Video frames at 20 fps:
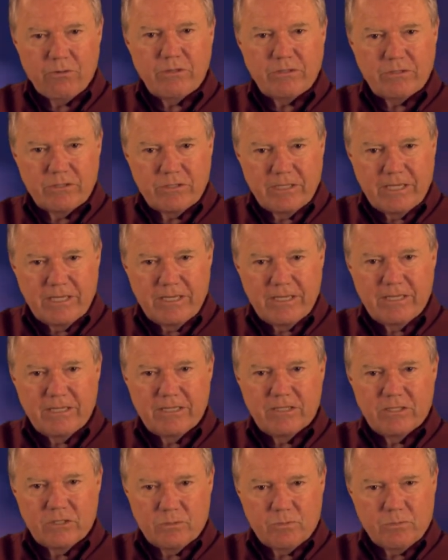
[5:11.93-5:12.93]
the sea,
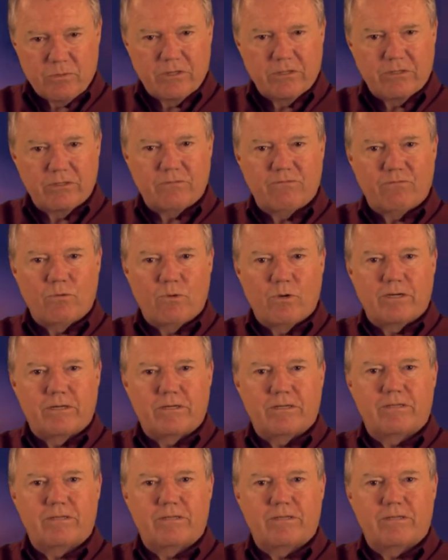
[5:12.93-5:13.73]
and the springs of water."